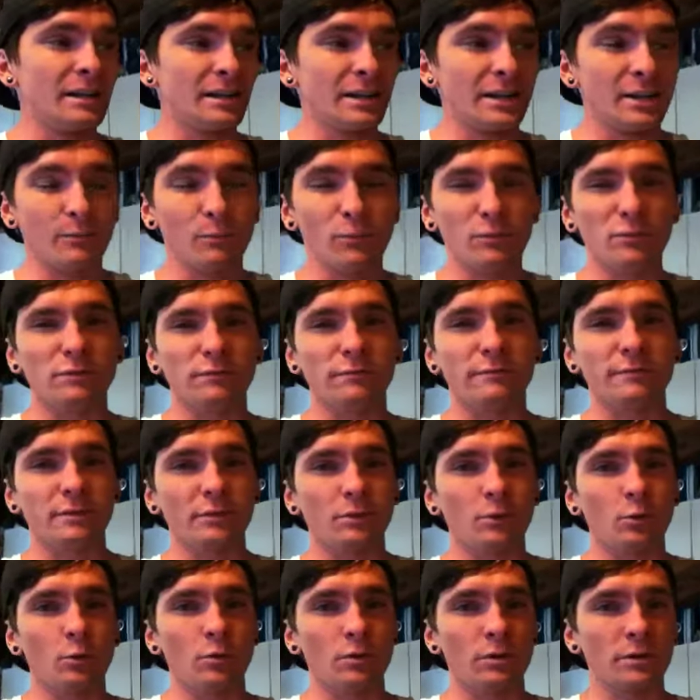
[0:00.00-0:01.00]
it moves the
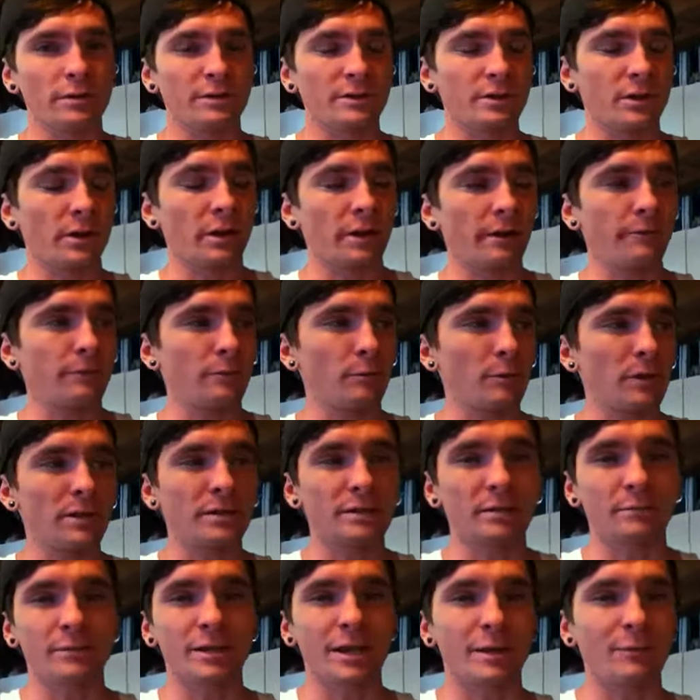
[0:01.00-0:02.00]
hookah, so I have to make
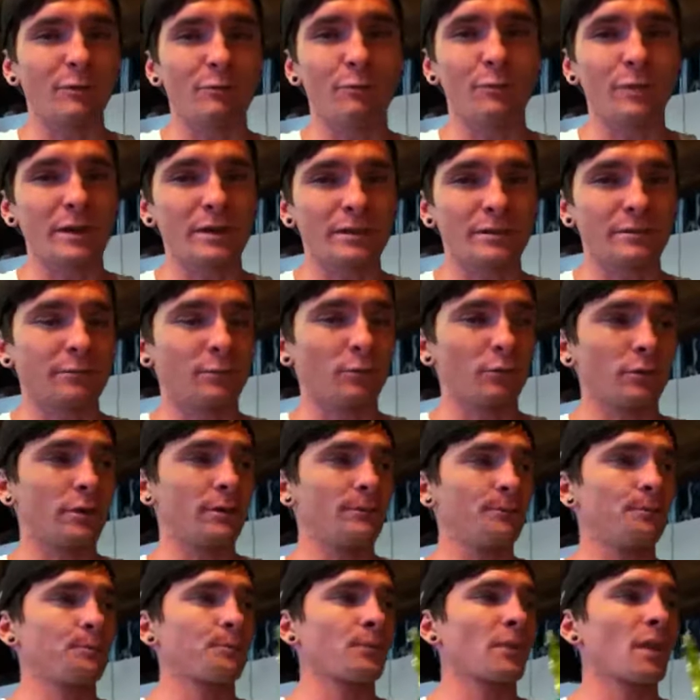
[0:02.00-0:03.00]
some type of base for it.